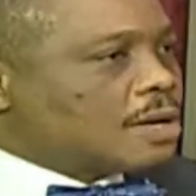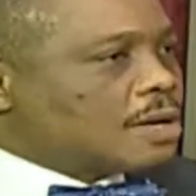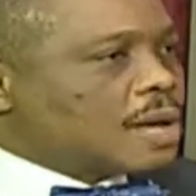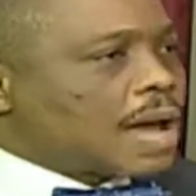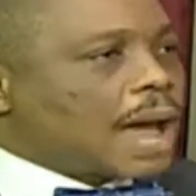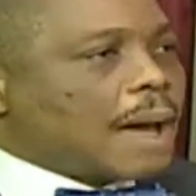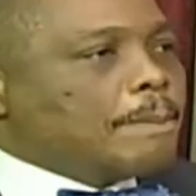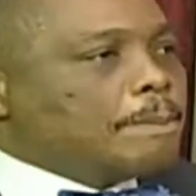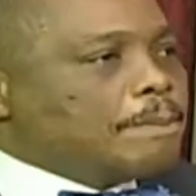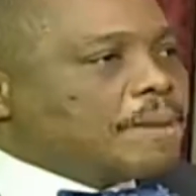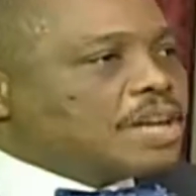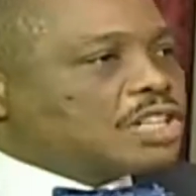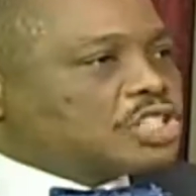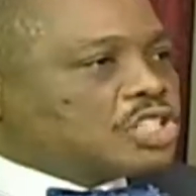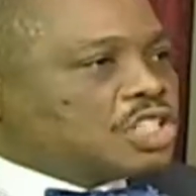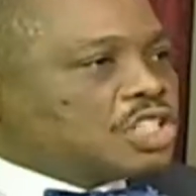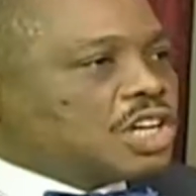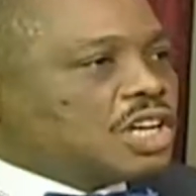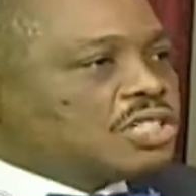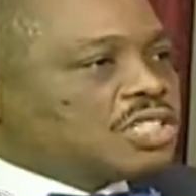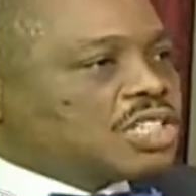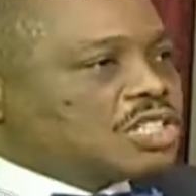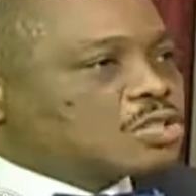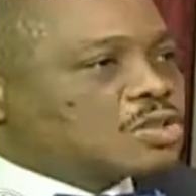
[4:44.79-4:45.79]
and make
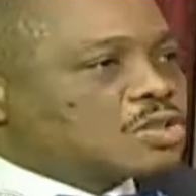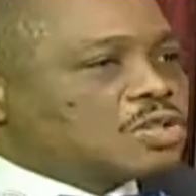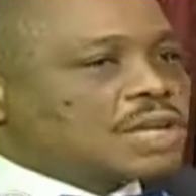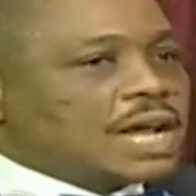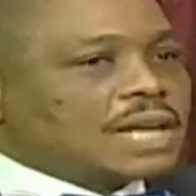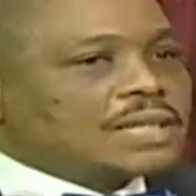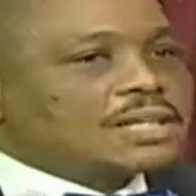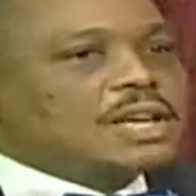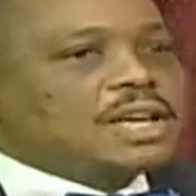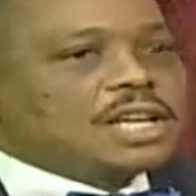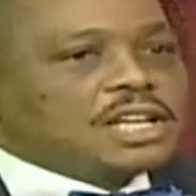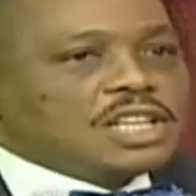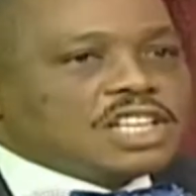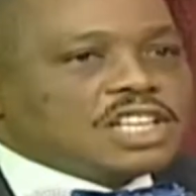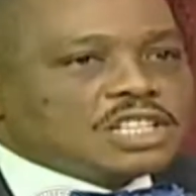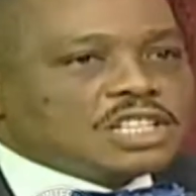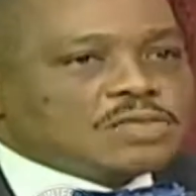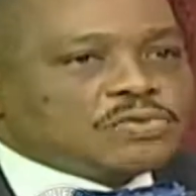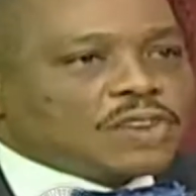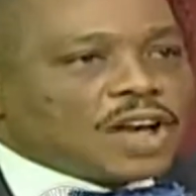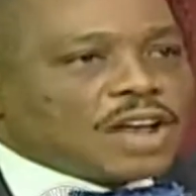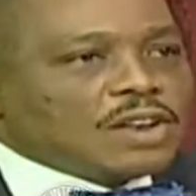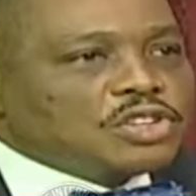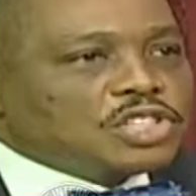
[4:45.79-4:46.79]
changes so that this
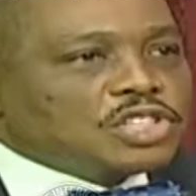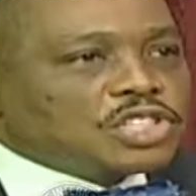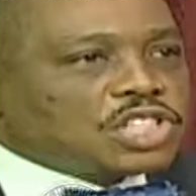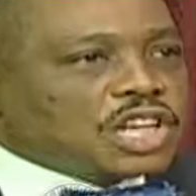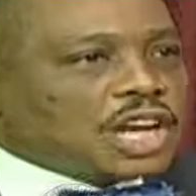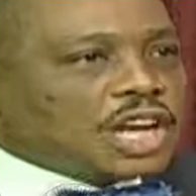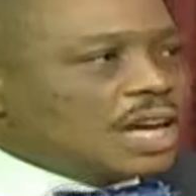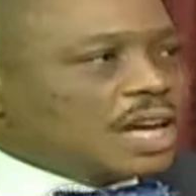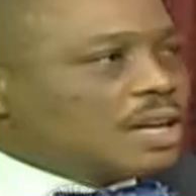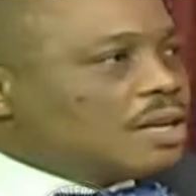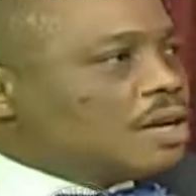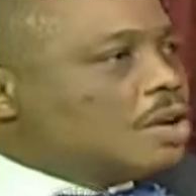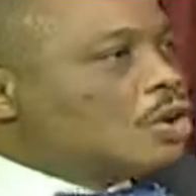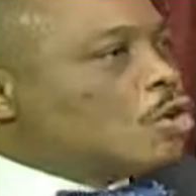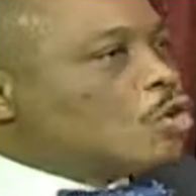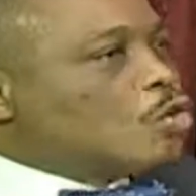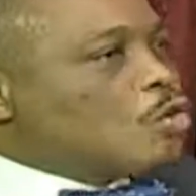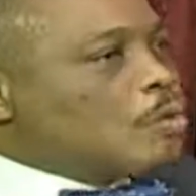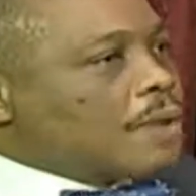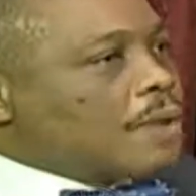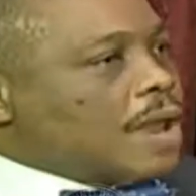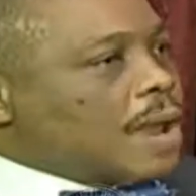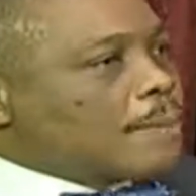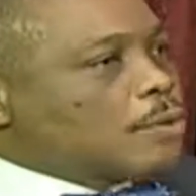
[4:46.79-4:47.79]
value chain
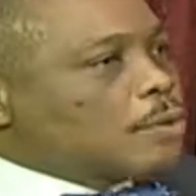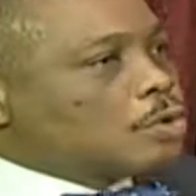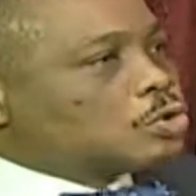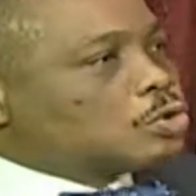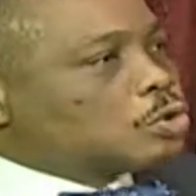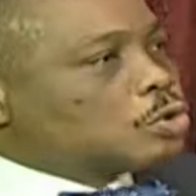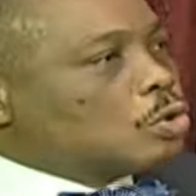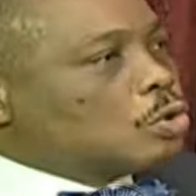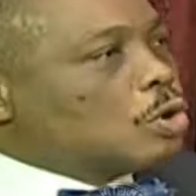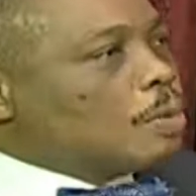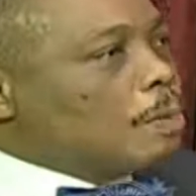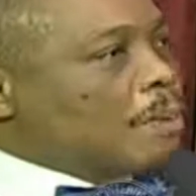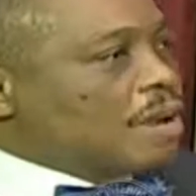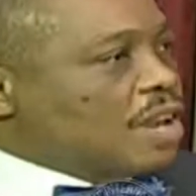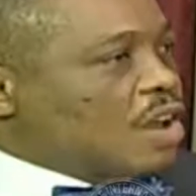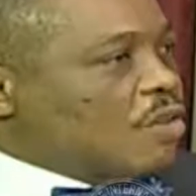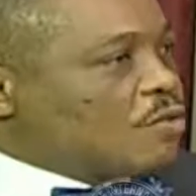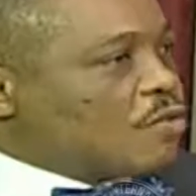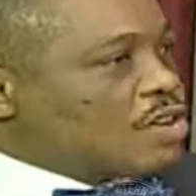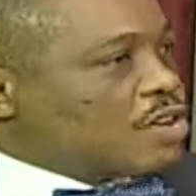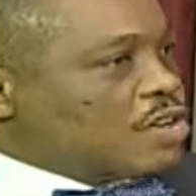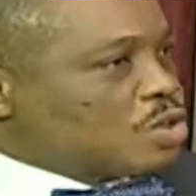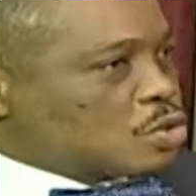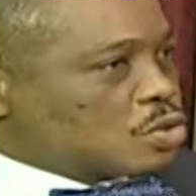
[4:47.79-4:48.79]
will be able to
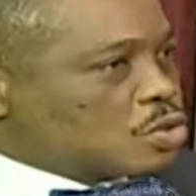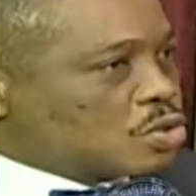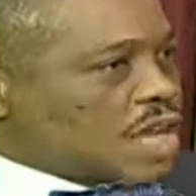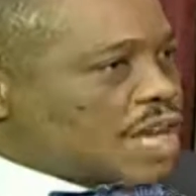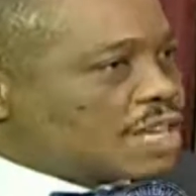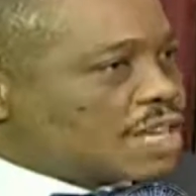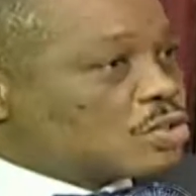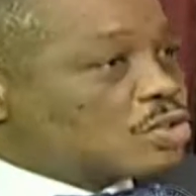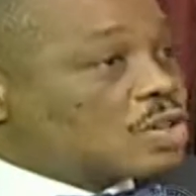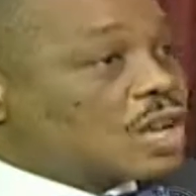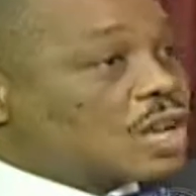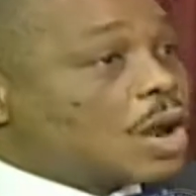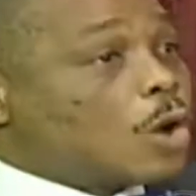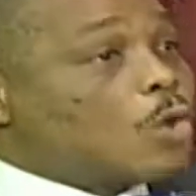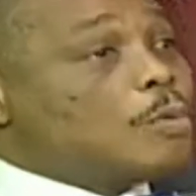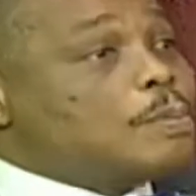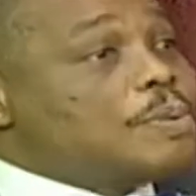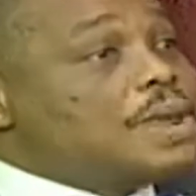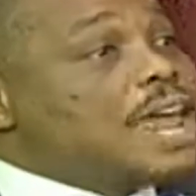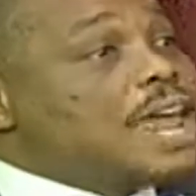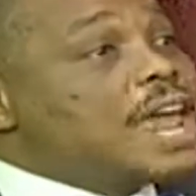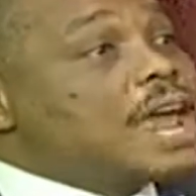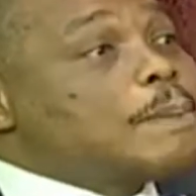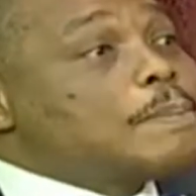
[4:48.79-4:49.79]
benefit the society, so that we'll
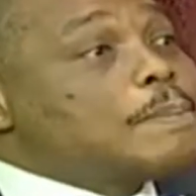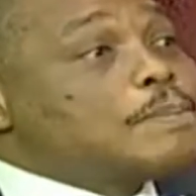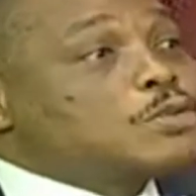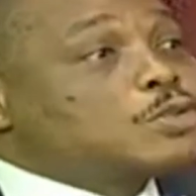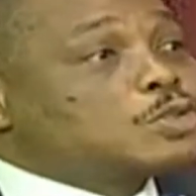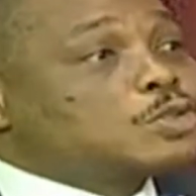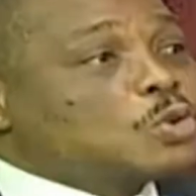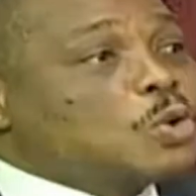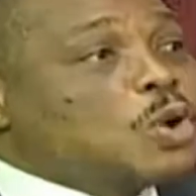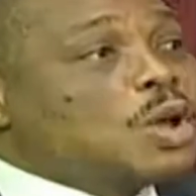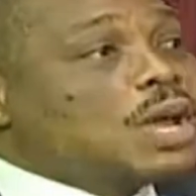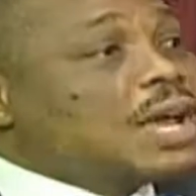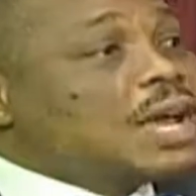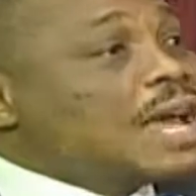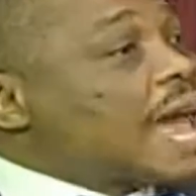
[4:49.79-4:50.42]
be able to.